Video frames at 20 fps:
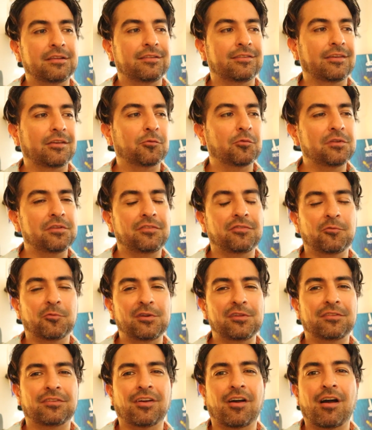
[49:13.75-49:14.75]
It's like, what are you, what
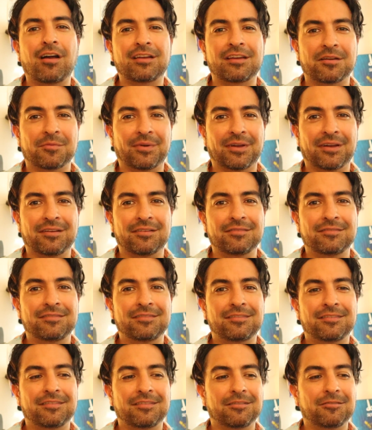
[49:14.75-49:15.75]
are you talking about?
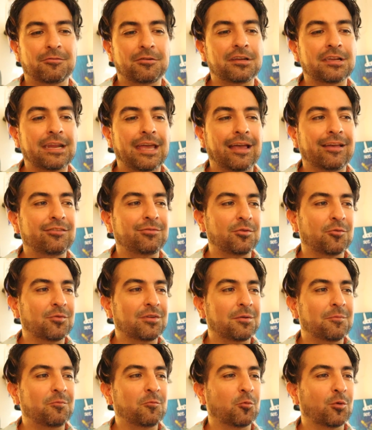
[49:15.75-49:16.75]
Are you going to ask me
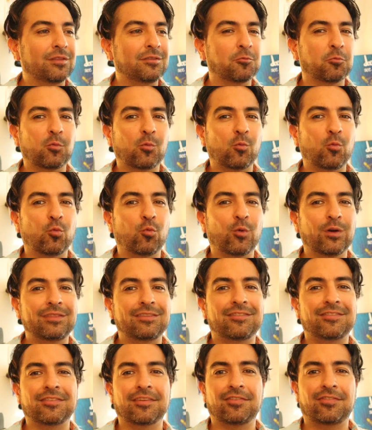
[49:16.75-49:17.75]
what, what,
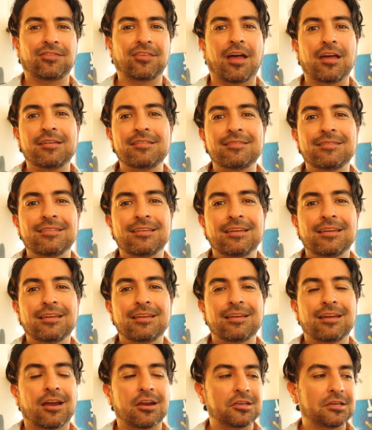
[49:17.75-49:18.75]
what's the sun?
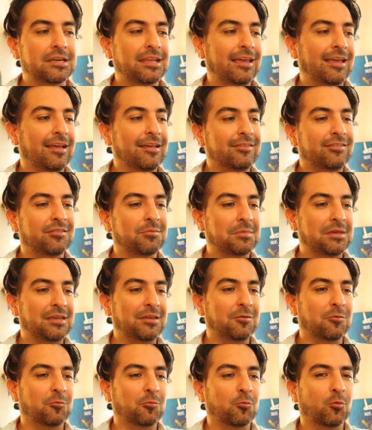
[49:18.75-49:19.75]
Are you going to ask
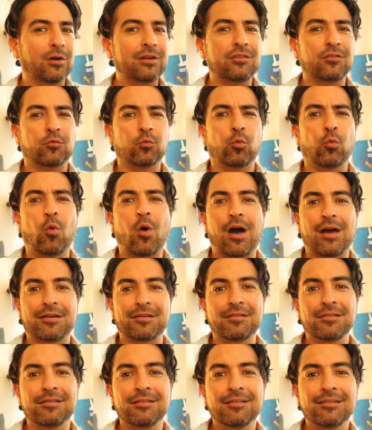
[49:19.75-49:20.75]
me what is
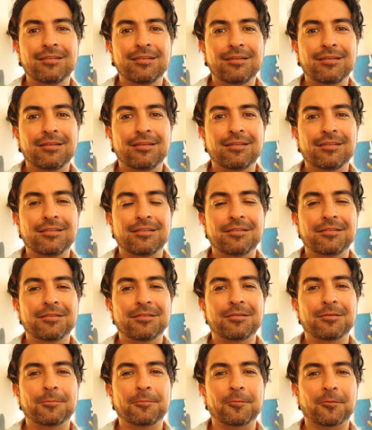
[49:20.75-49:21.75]
water?
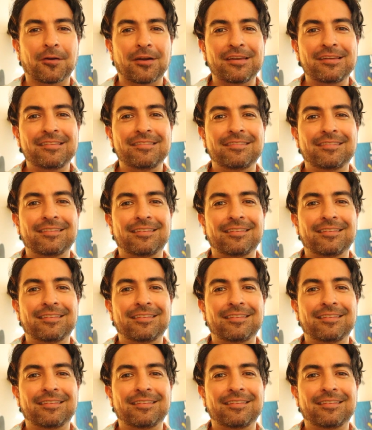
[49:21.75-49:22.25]
Right?